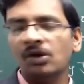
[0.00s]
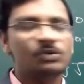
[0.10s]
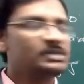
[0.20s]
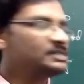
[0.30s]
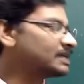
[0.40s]

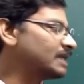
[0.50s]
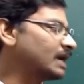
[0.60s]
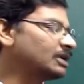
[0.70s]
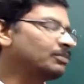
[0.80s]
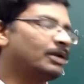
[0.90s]
which is
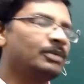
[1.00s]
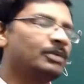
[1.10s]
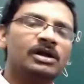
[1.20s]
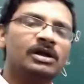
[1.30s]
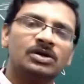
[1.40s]
exactly
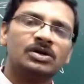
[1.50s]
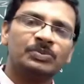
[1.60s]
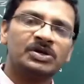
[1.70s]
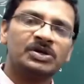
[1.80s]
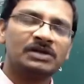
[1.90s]
perpendicular to the
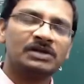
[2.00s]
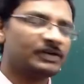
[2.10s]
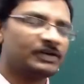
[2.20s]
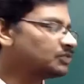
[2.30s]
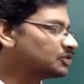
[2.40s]
potential
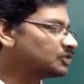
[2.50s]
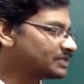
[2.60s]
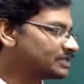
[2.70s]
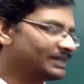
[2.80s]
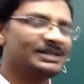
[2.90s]
function, which we
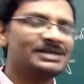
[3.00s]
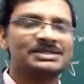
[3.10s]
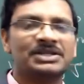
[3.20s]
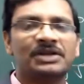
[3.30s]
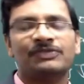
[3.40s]
say that the
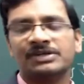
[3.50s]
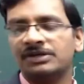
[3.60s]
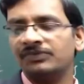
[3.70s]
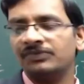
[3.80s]
stream function.